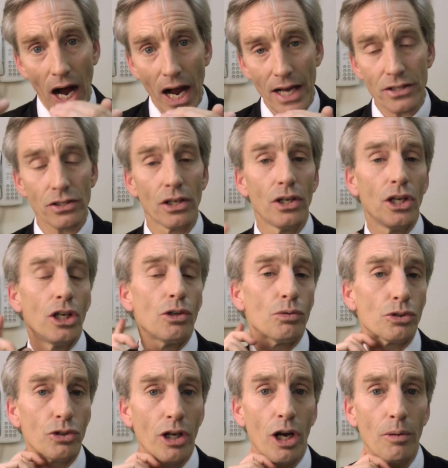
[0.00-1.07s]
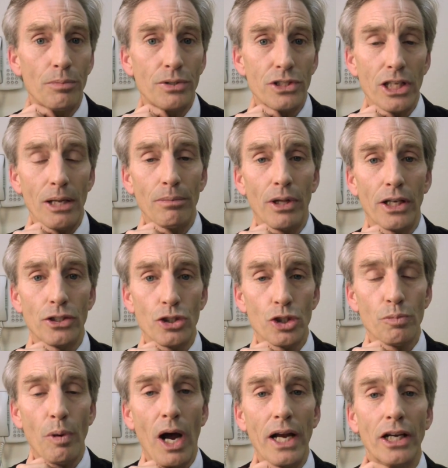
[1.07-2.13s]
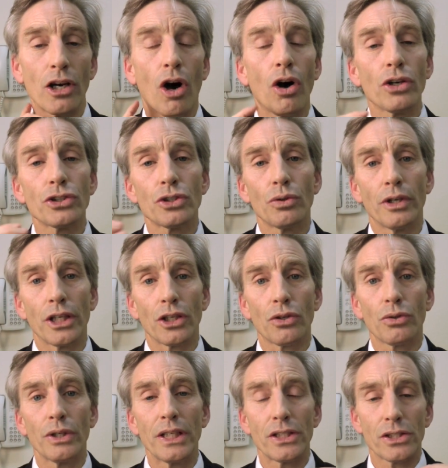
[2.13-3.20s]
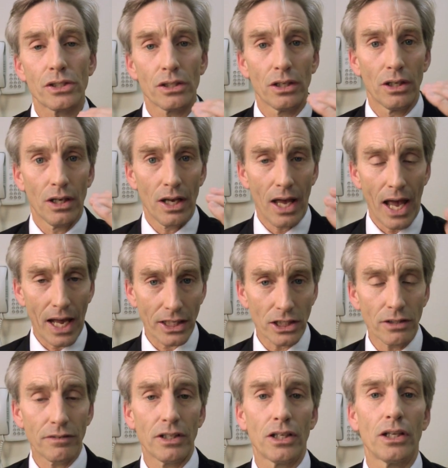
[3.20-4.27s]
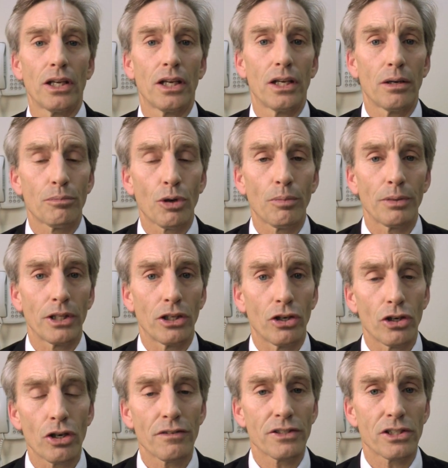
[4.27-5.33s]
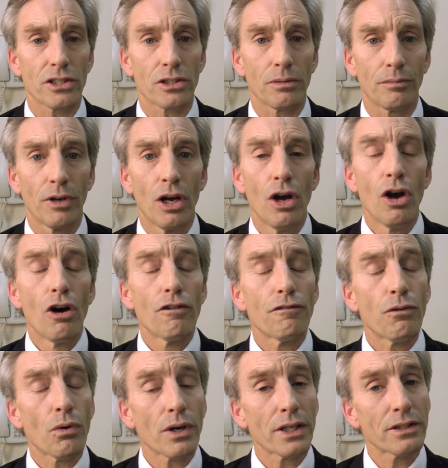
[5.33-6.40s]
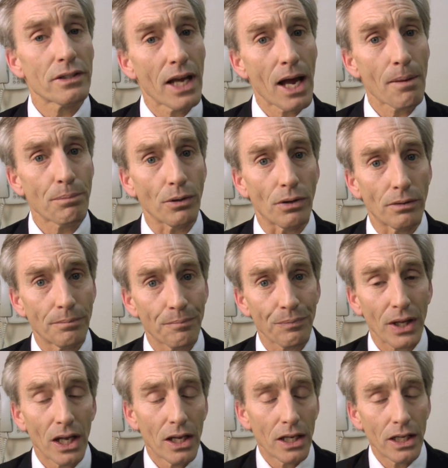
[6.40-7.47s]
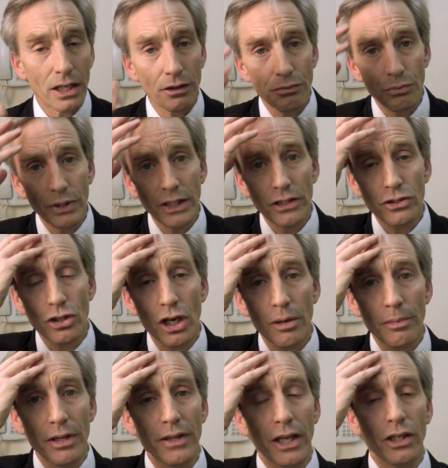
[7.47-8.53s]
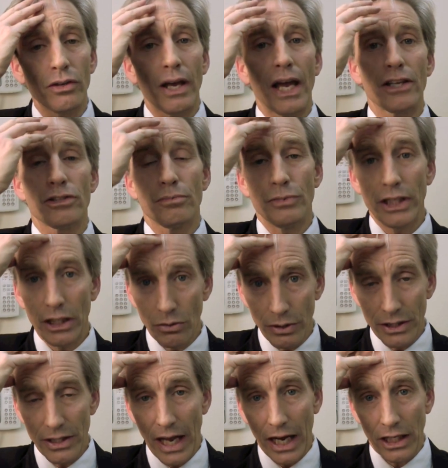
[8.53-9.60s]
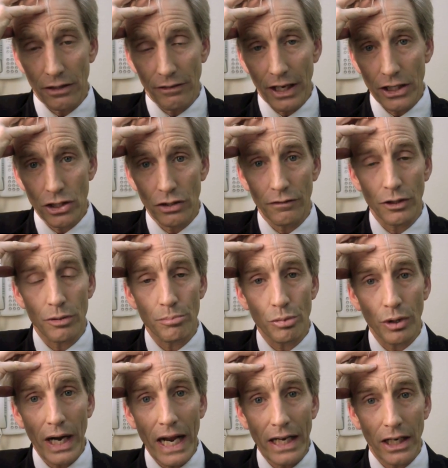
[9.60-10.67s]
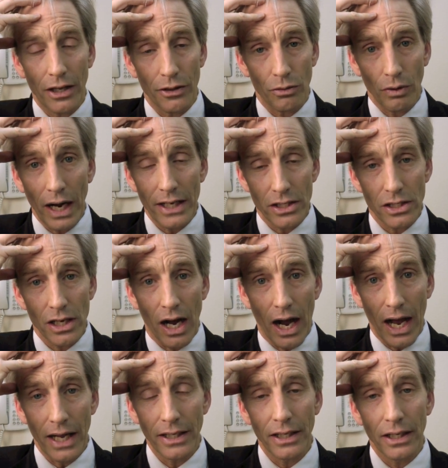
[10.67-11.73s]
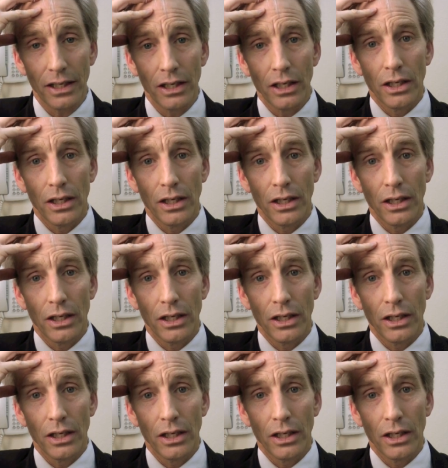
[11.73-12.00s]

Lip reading: eyes, which will help stabilize your spine and also increase activity appropriate in your nervous system. For example, if we determine that you have some decreased activation of your brain on the right side,